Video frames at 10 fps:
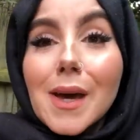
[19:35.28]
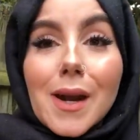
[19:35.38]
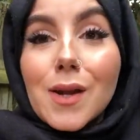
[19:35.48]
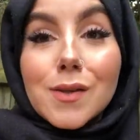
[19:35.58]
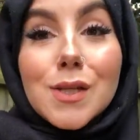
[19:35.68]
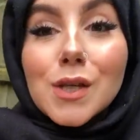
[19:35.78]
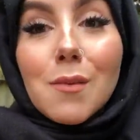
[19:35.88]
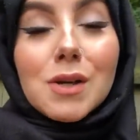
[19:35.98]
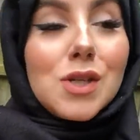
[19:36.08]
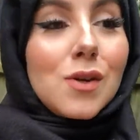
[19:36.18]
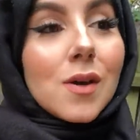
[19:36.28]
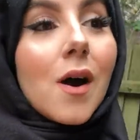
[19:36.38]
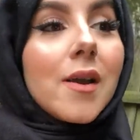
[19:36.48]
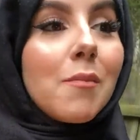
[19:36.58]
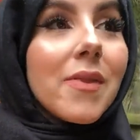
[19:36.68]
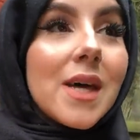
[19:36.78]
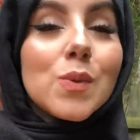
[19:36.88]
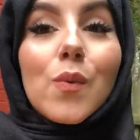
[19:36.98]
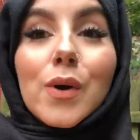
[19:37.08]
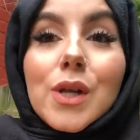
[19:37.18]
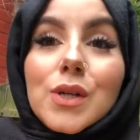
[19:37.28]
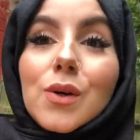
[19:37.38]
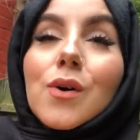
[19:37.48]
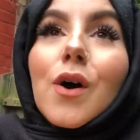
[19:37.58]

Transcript: I don't know, there's so much to do in the garden, but that's what we're gonna do.